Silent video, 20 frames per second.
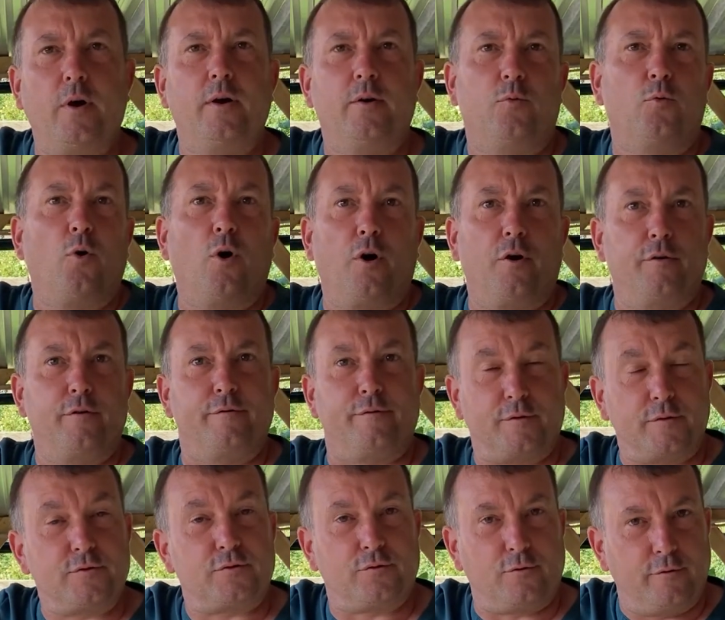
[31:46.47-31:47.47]
what I've
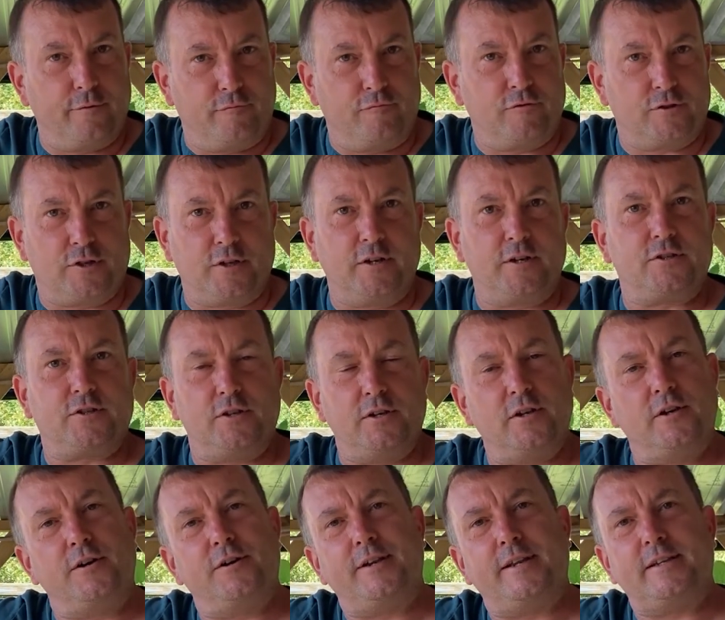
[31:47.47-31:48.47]
sort of researched and
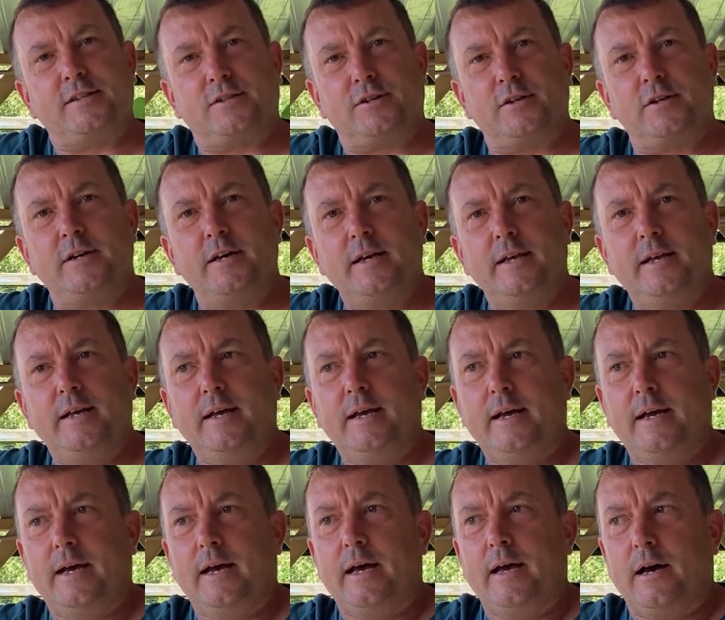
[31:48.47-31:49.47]
learned is that
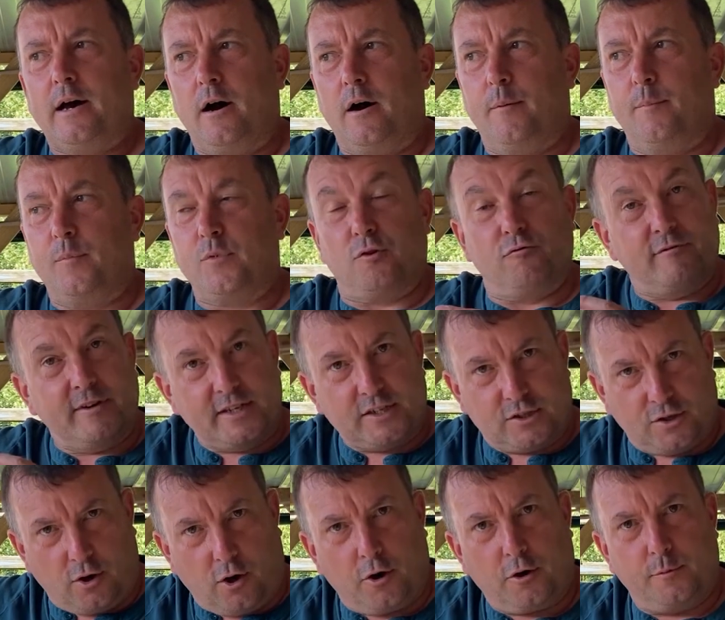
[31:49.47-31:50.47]
the
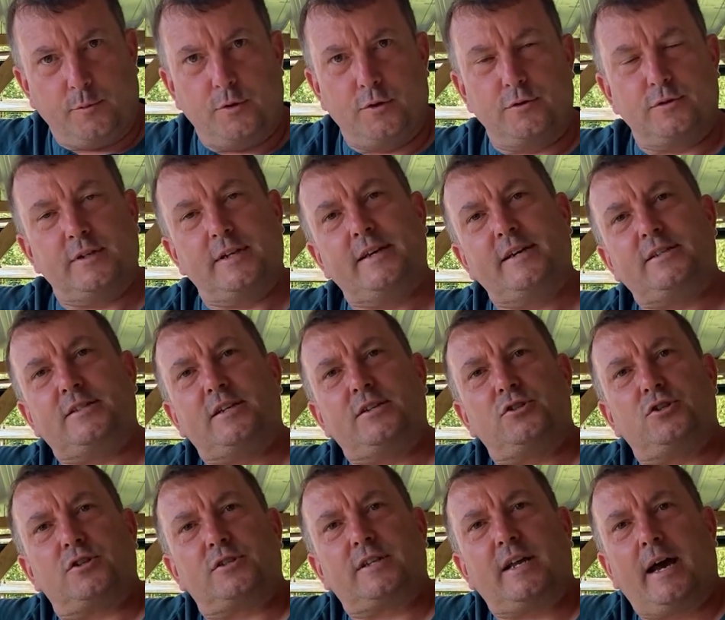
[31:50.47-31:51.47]
reason I'm using it is it
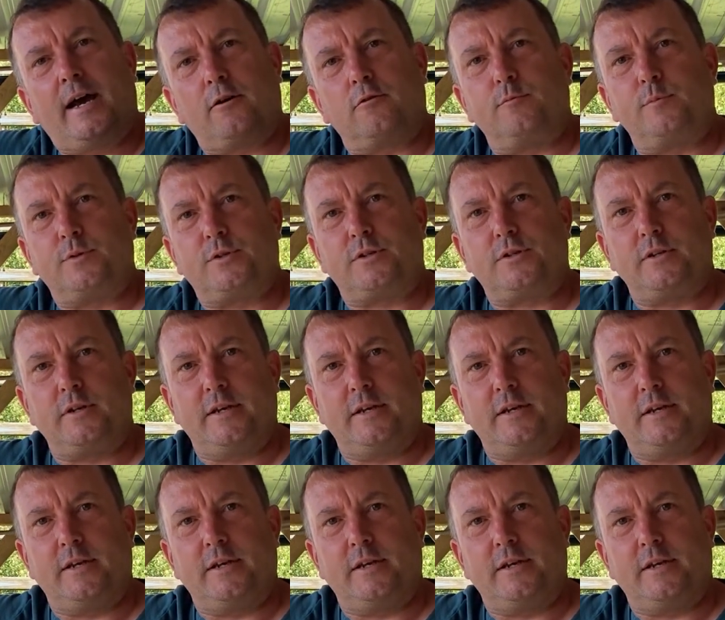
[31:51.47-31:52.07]
just helps.